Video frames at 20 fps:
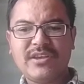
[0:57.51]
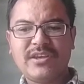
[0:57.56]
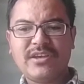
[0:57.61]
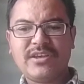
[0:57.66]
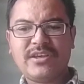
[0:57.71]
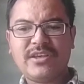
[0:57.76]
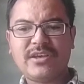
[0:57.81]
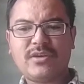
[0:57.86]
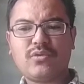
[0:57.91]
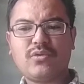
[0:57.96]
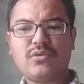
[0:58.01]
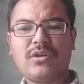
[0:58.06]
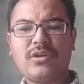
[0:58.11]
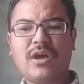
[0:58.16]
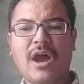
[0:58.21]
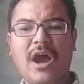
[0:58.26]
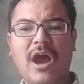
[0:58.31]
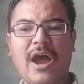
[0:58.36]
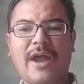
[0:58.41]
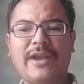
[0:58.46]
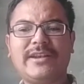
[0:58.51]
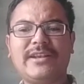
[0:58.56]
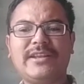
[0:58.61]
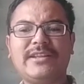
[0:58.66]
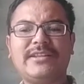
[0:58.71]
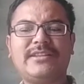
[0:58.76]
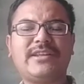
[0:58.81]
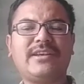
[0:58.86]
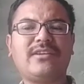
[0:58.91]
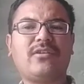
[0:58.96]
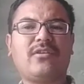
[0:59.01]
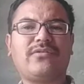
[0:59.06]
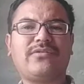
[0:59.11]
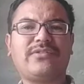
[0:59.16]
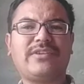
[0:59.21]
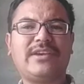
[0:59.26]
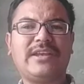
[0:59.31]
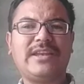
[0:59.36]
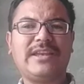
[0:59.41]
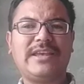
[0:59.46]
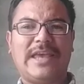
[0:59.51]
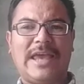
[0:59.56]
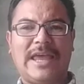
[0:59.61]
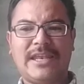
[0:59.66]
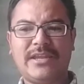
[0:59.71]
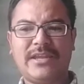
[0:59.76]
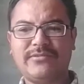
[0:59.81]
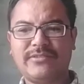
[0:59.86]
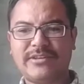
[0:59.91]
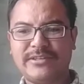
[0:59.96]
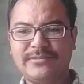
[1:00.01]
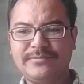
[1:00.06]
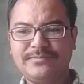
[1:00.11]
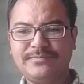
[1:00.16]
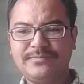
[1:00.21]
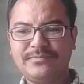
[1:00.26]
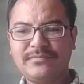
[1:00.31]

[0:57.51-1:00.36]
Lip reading: He could hardly think of killing anyone.